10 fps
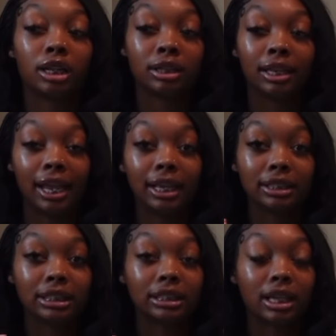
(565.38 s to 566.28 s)

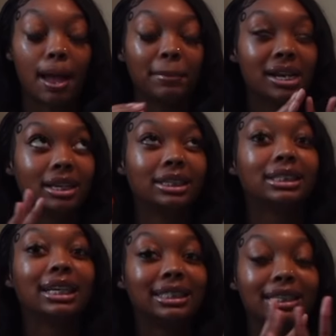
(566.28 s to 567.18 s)
links, I mean not
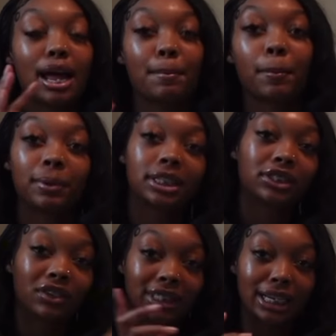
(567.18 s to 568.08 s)
links, it's either I'm going to put the
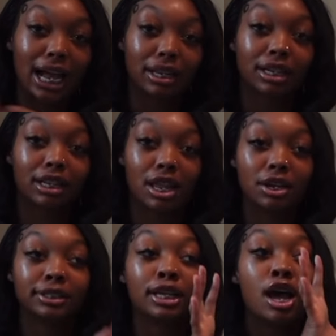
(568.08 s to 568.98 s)
screenshot of the
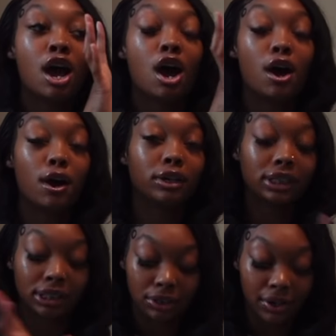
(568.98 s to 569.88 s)
clothes on
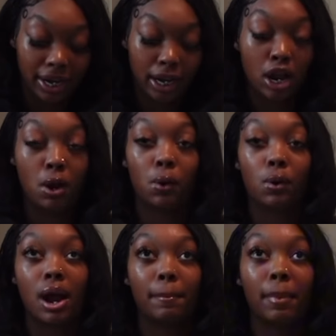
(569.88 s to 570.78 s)
the screen
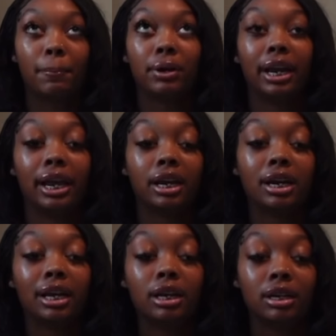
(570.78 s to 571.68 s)
or I'm going to put it,
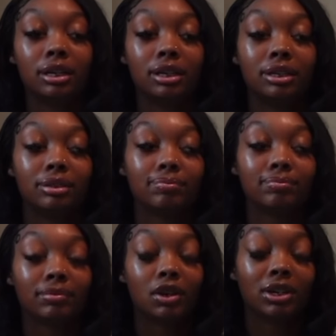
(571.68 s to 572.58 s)

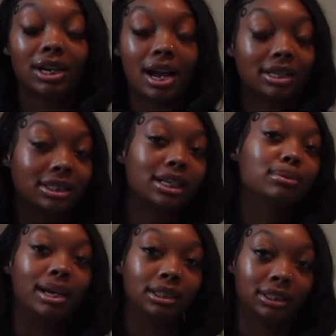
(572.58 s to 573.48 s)
um, or y'all can text
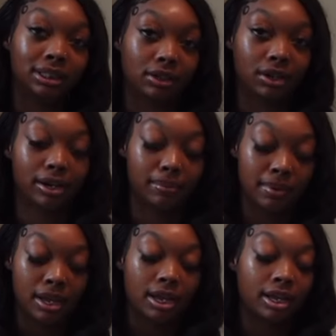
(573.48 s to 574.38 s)
my Instagram.
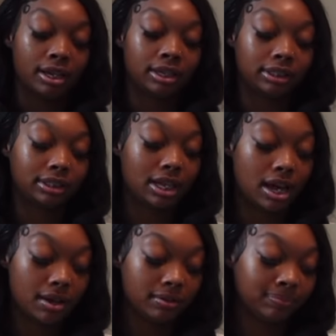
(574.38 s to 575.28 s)

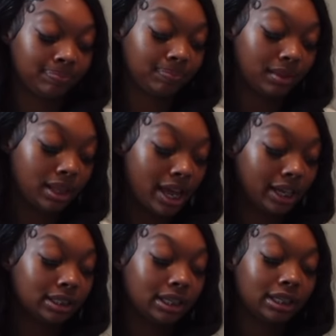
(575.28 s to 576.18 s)
So
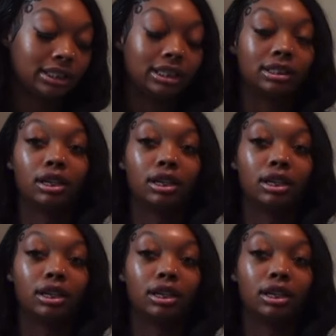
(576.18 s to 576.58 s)
next is this